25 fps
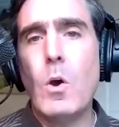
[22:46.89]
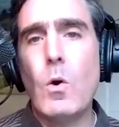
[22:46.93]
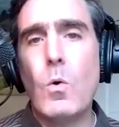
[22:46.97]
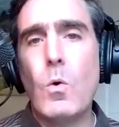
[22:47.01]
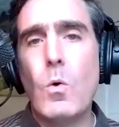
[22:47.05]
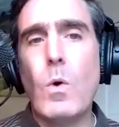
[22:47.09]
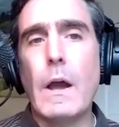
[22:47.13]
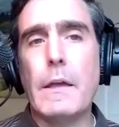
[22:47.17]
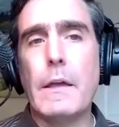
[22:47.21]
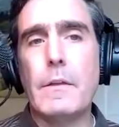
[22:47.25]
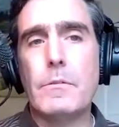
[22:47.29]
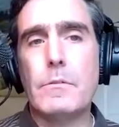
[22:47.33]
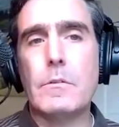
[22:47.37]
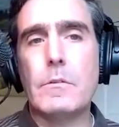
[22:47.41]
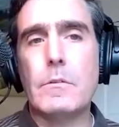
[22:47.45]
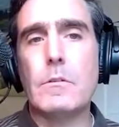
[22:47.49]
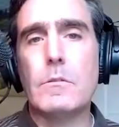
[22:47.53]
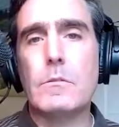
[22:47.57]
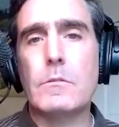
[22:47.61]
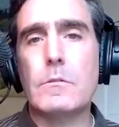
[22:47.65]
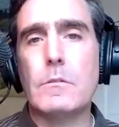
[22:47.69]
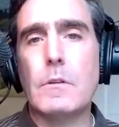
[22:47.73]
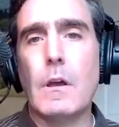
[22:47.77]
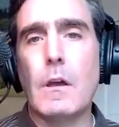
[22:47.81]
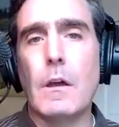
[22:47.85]
why is
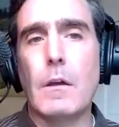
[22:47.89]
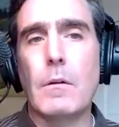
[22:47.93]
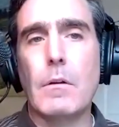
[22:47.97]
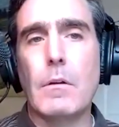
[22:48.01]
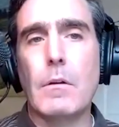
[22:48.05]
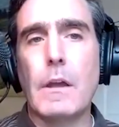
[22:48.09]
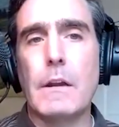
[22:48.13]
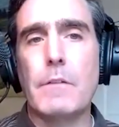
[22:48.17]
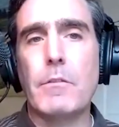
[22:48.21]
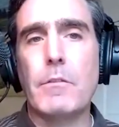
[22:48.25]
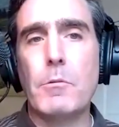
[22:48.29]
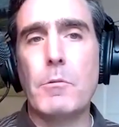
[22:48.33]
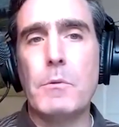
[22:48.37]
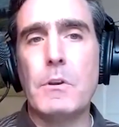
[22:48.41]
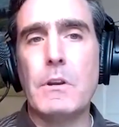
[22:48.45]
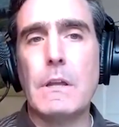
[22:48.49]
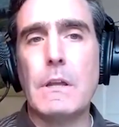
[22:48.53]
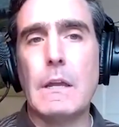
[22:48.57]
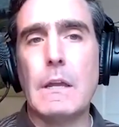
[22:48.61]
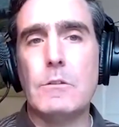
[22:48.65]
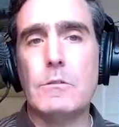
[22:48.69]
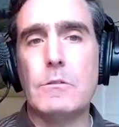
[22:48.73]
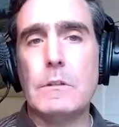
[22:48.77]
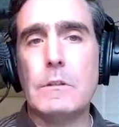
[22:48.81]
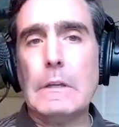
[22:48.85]
this kind of
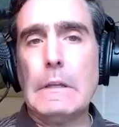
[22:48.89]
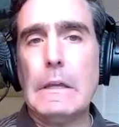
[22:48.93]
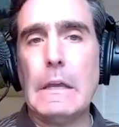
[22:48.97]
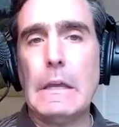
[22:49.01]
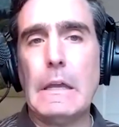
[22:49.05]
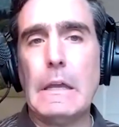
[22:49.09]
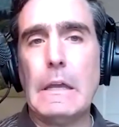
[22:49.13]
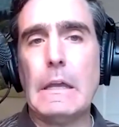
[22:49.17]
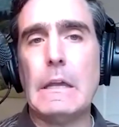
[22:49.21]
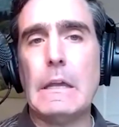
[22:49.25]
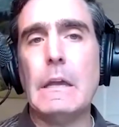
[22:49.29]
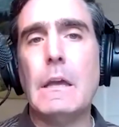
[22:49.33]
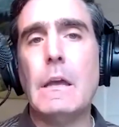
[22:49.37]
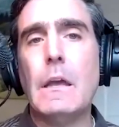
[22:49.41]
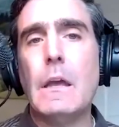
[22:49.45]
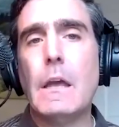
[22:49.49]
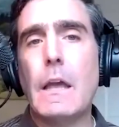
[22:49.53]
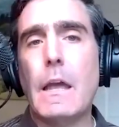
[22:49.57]
communication key?